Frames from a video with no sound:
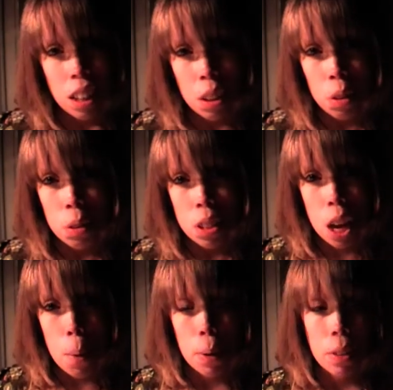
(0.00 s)
you know what's a
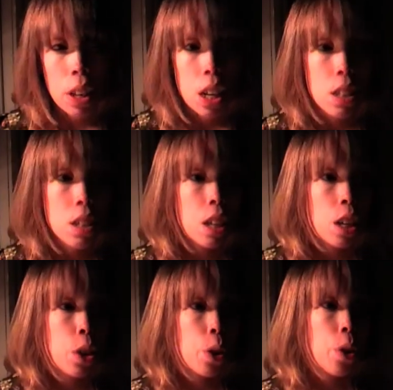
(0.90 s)
couple of idiots going to
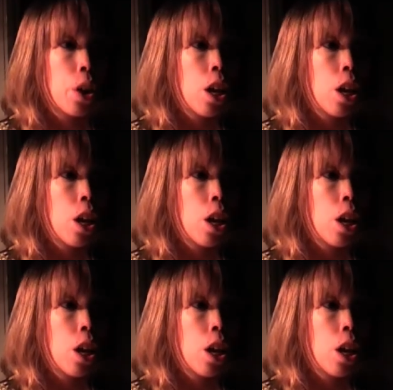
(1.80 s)
do